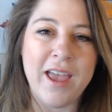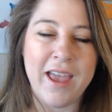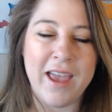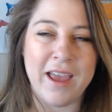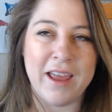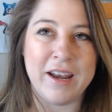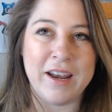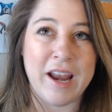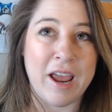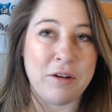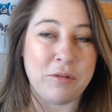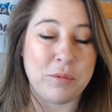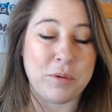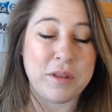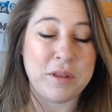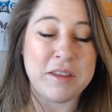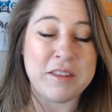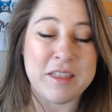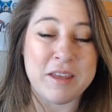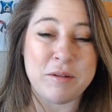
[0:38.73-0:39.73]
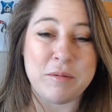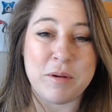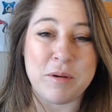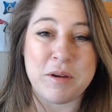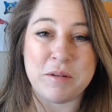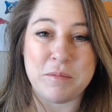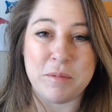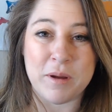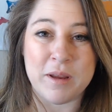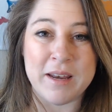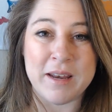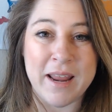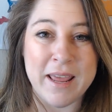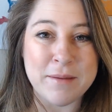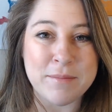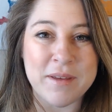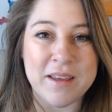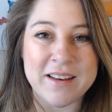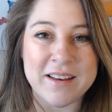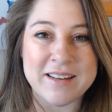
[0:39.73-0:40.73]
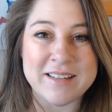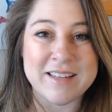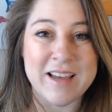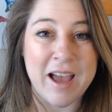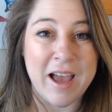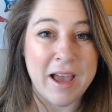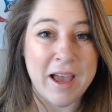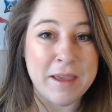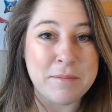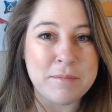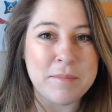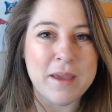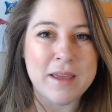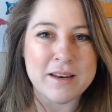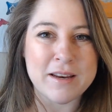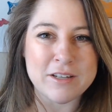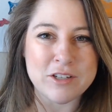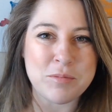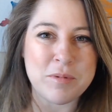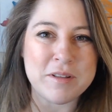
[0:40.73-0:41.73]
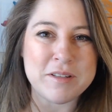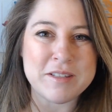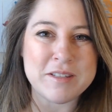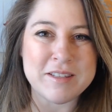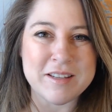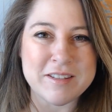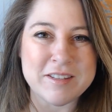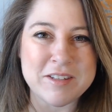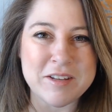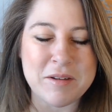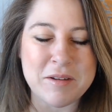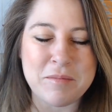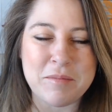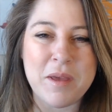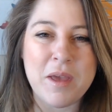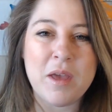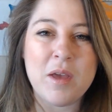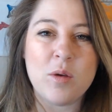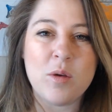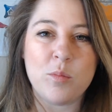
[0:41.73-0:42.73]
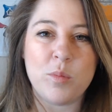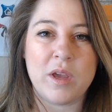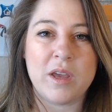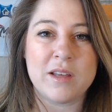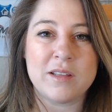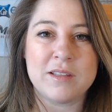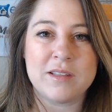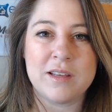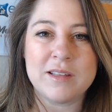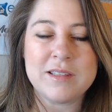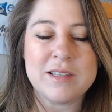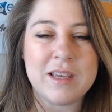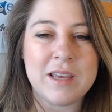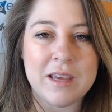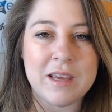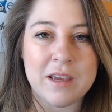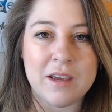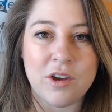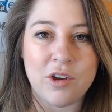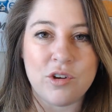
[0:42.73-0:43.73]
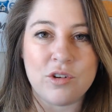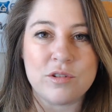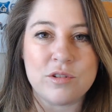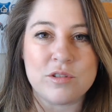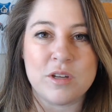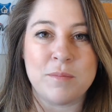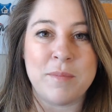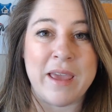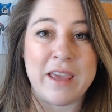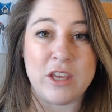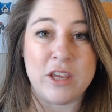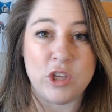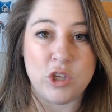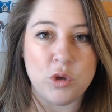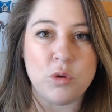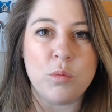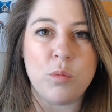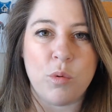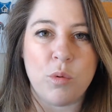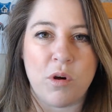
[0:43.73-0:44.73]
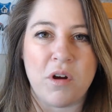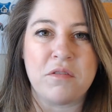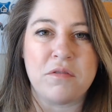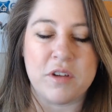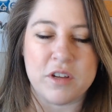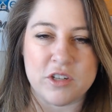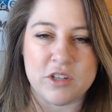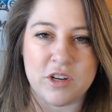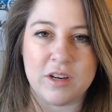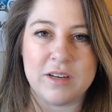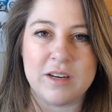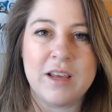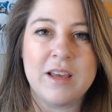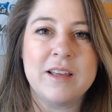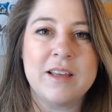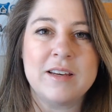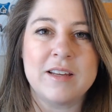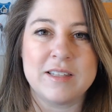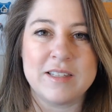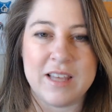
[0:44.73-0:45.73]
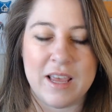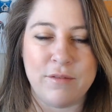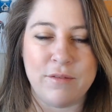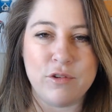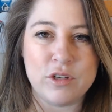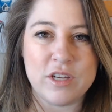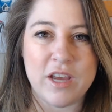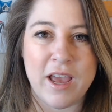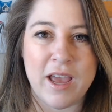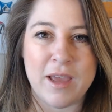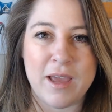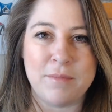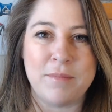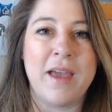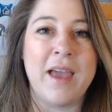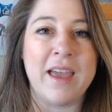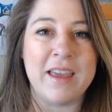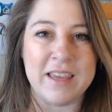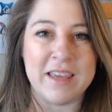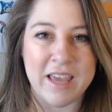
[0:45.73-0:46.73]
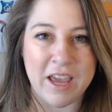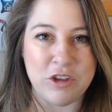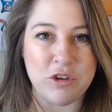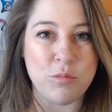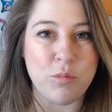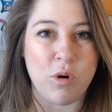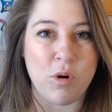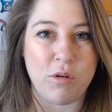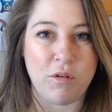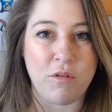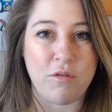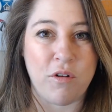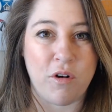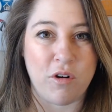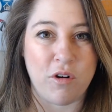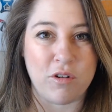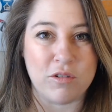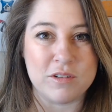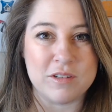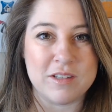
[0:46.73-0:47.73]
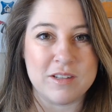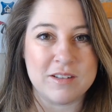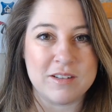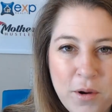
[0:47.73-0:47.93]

And I really think we could rename it time management system because it's here to make you more efficient, to save you time and get you more referrals.